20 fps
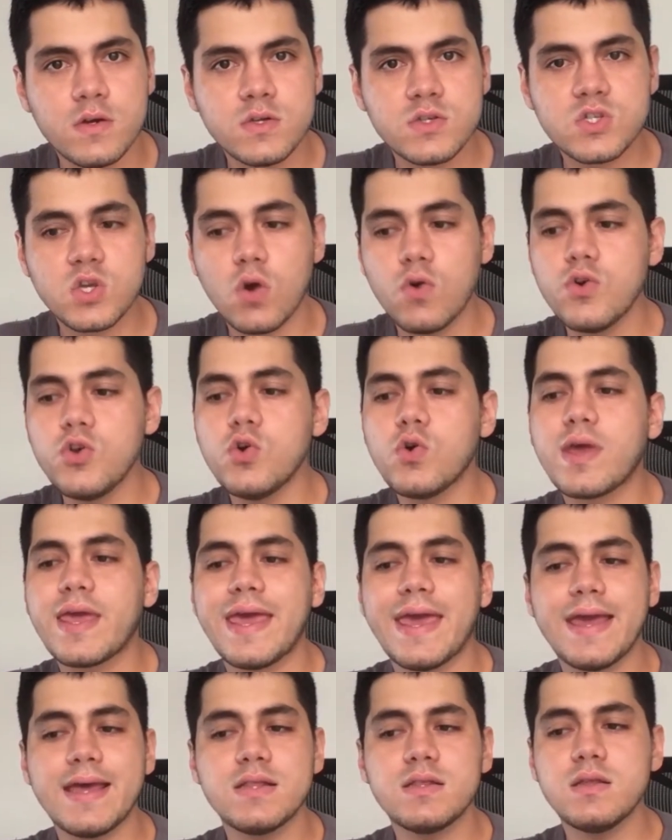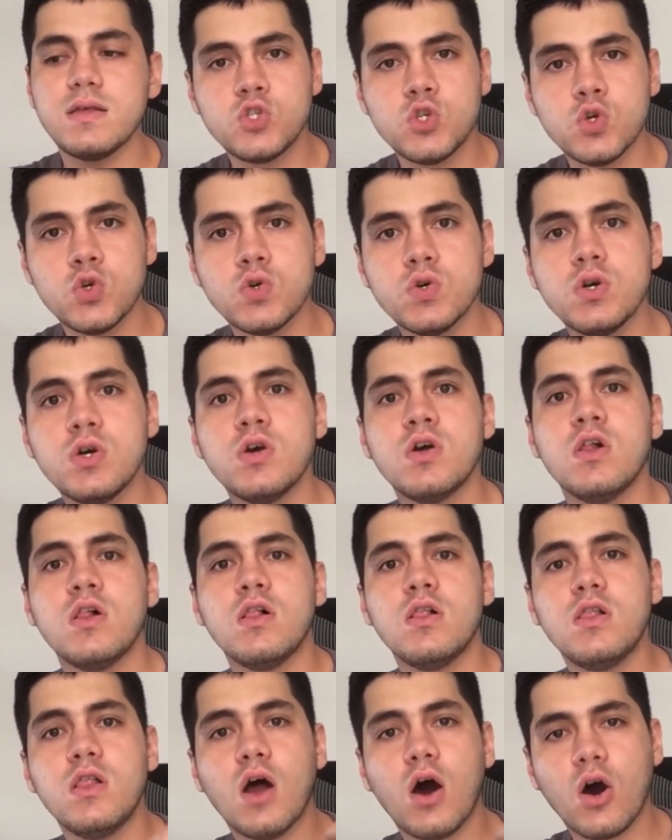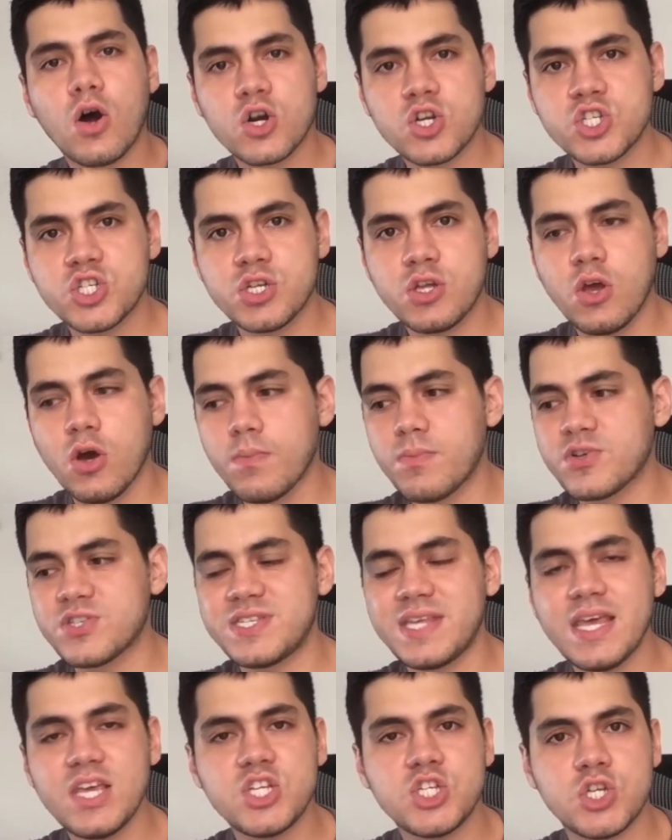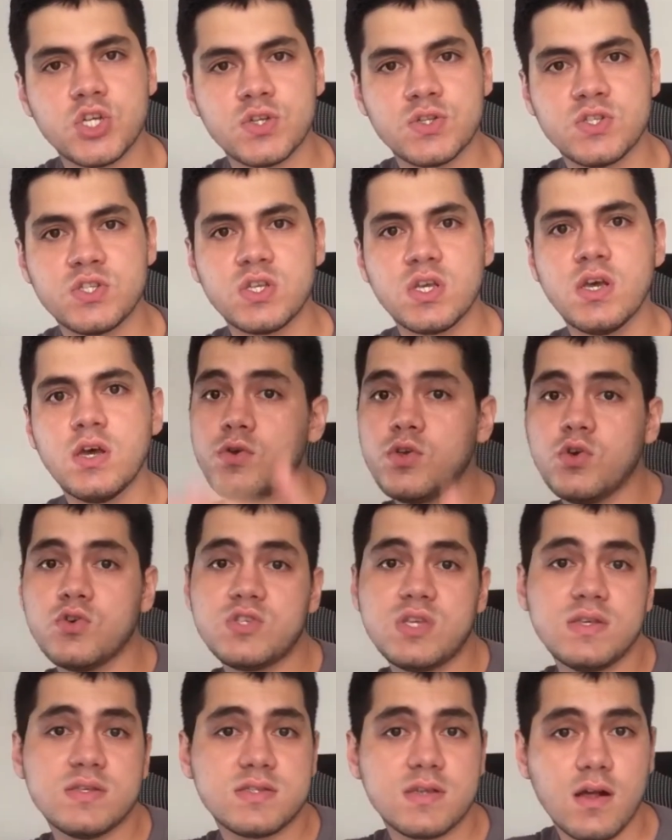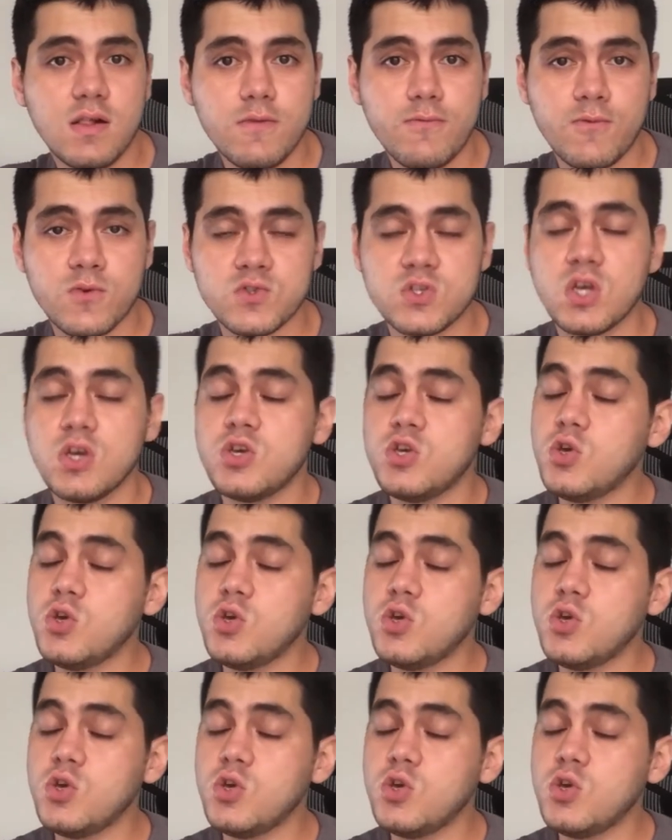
So you can't do large conversations using cell phones.